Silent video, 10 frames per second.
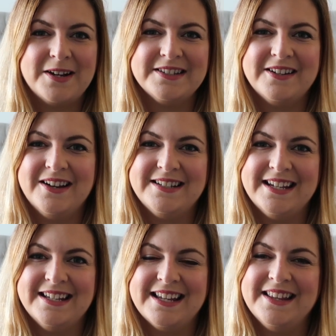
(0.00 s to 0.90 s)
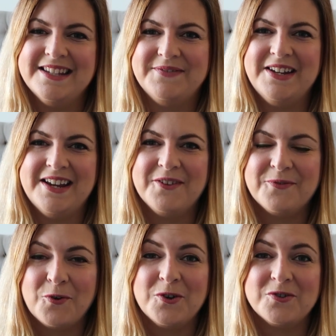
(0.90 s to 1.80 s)
present ideas in this video
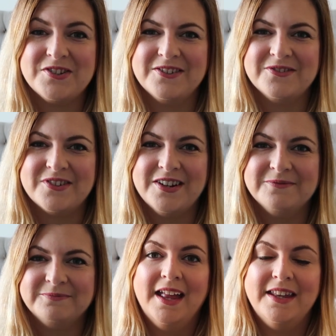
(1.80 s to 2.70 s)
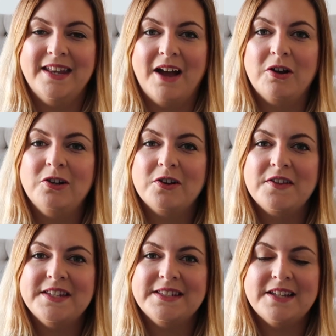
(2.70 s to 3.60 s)
for your children. Now, a lot
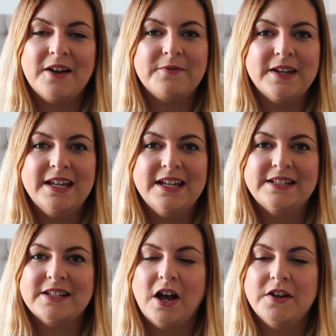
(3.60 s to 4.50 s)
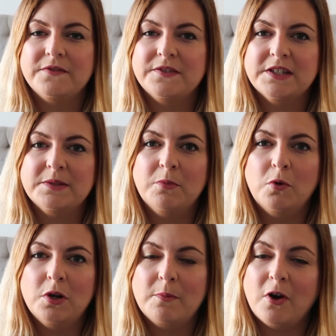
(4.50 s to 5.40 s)
of this stuff is kind of
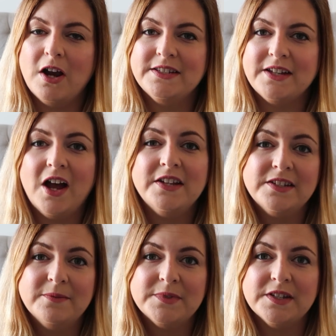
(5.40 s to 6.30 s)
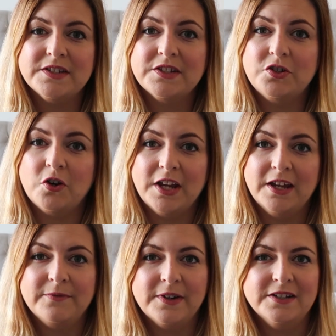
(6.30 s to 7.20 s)
smaller priced items and
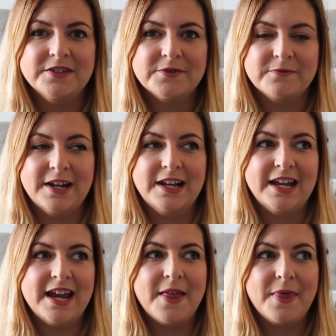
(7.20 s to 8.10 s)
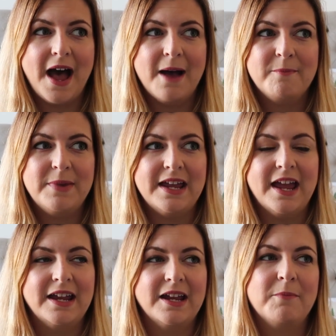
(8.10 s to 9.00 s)
stocking fillers, really. That
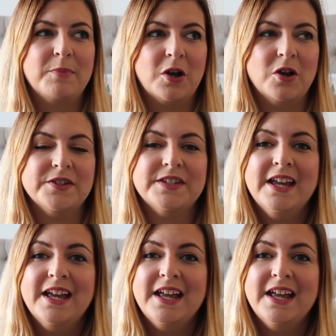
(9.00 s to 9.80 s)
being because